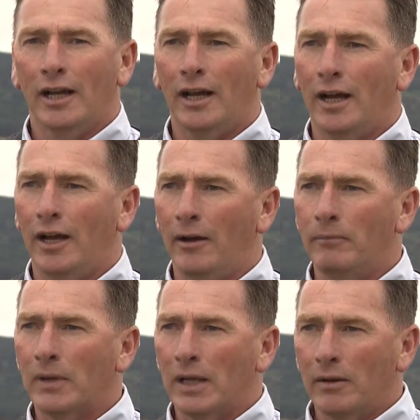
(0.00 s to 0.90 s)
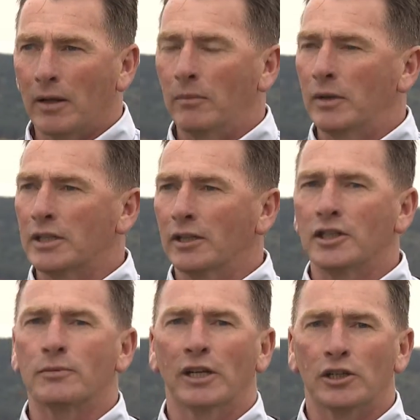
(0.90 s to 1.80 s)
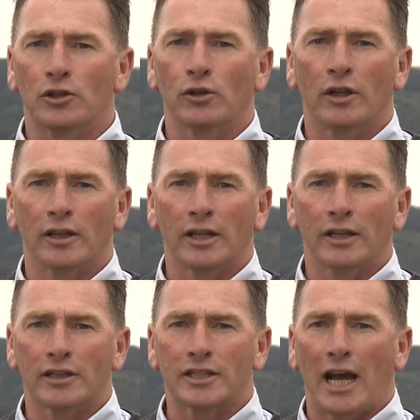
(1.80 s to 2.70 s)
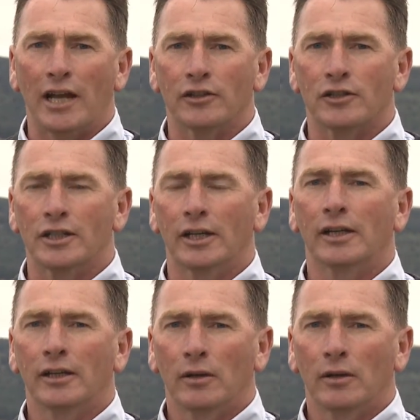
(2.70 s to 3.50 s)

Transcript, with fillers: Um, basically just making sure that the, the standards that